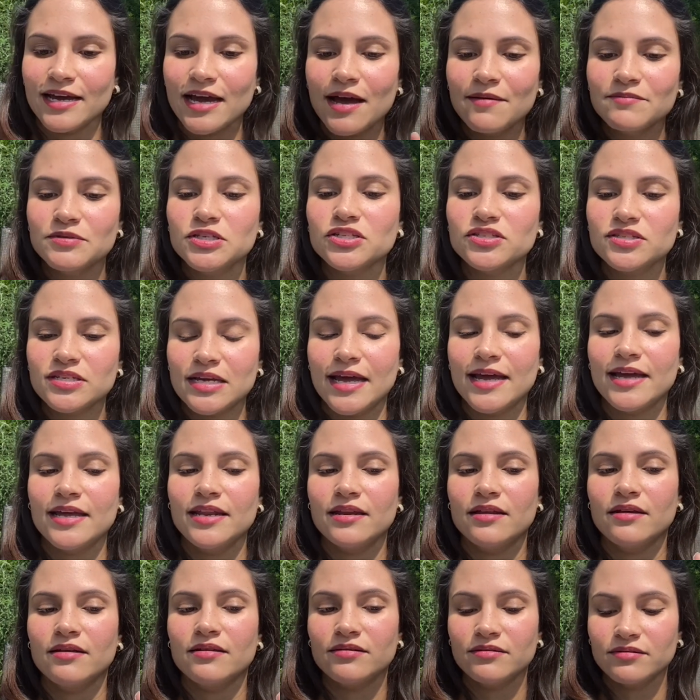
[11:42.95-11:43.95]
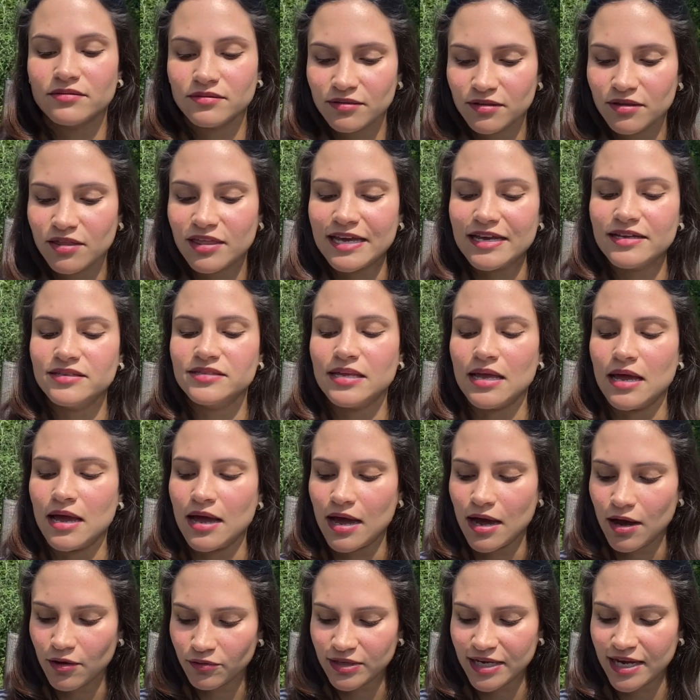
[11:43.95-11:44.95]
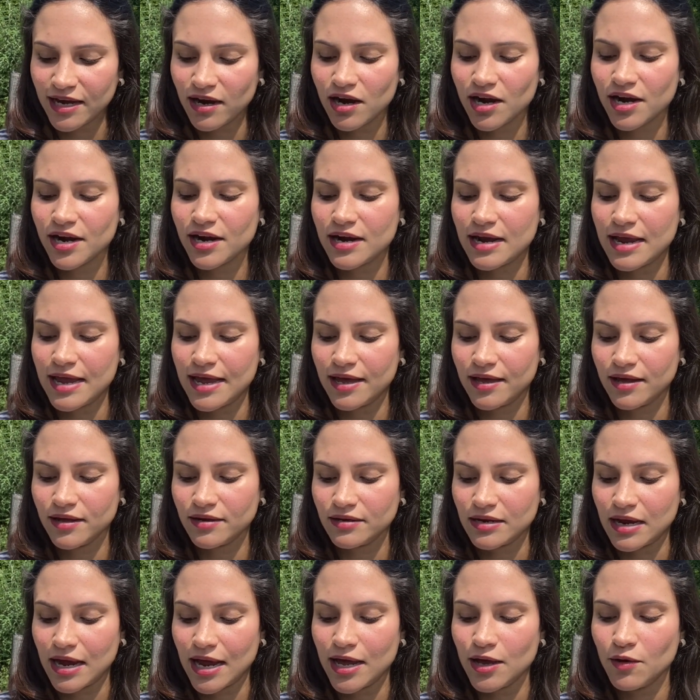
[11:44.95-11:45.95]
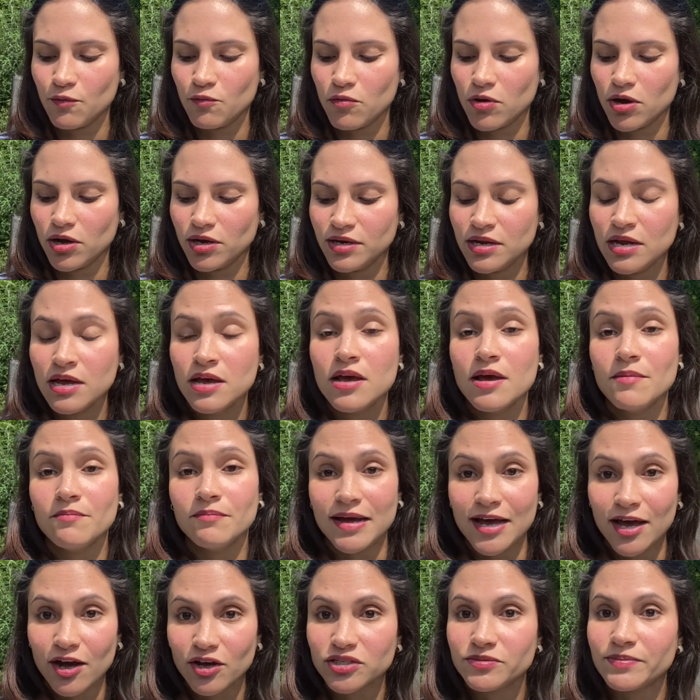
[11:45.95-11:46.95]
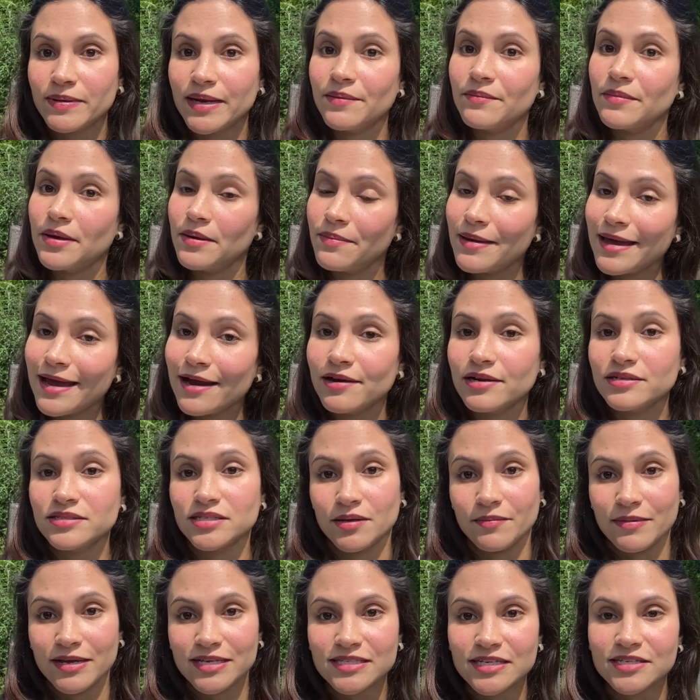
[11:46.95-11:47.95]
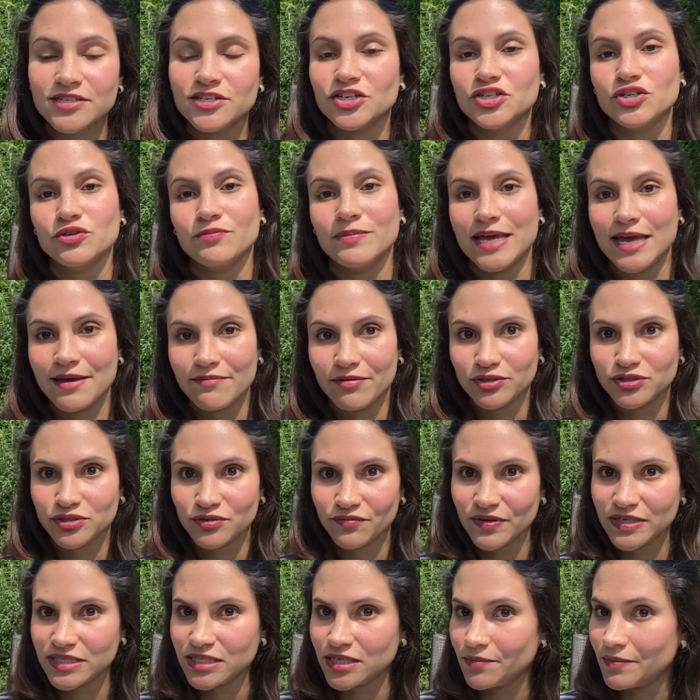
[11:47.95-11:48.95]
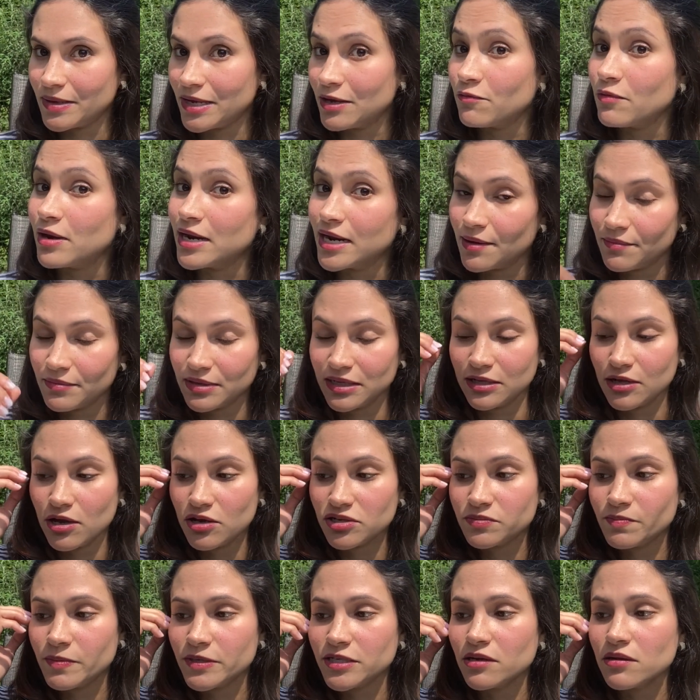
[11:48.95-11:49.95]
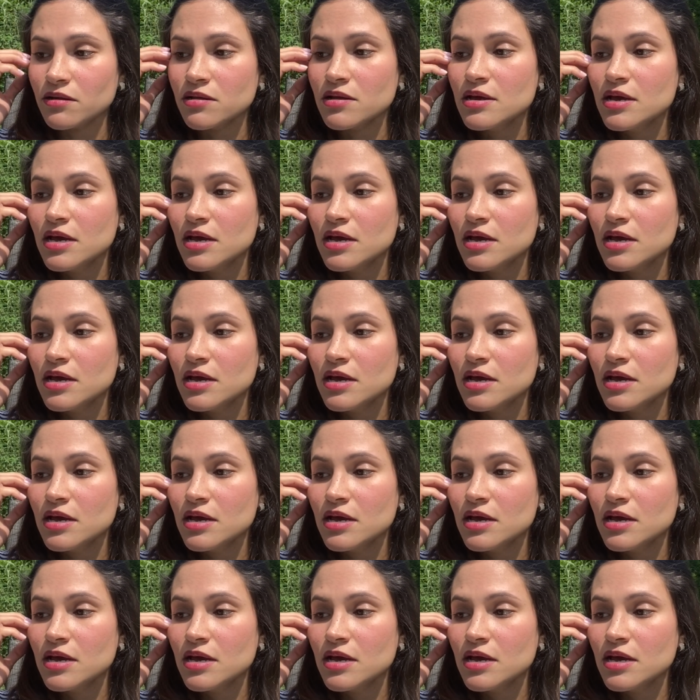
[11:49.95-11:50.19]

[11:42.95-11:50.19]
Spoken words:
I'm just saying things how they are, and I want my husband and my parents and my sister to be able to visit me when I'm in the hospital.